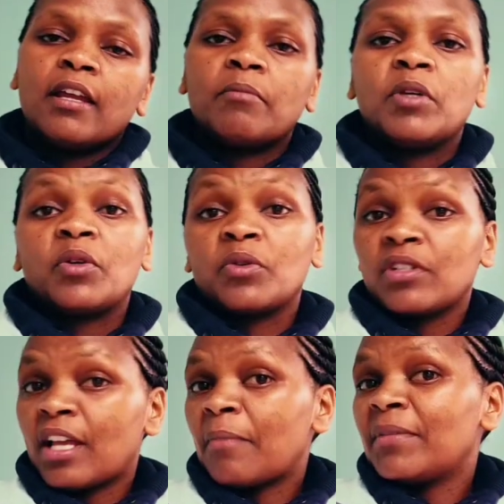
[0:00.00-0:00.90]

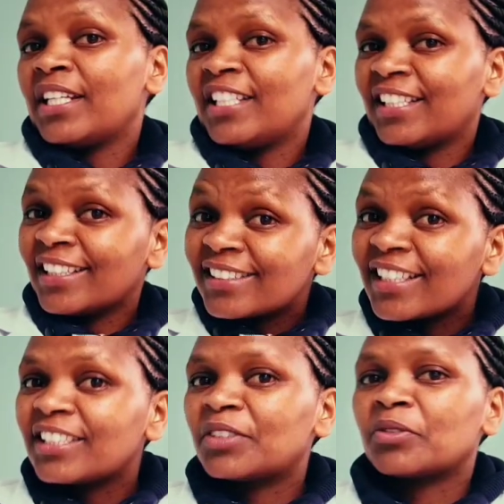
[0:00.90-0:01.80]
because I'm
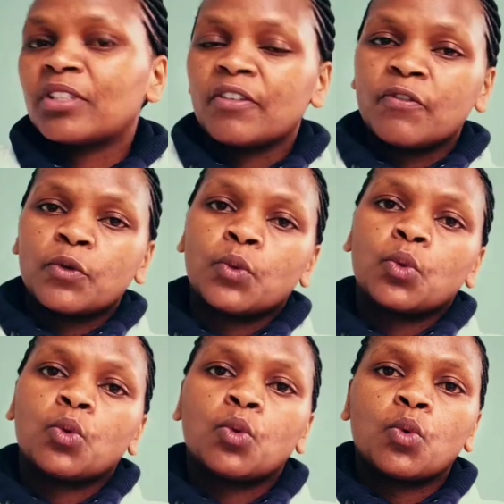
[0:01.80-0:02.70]
dedicated to give you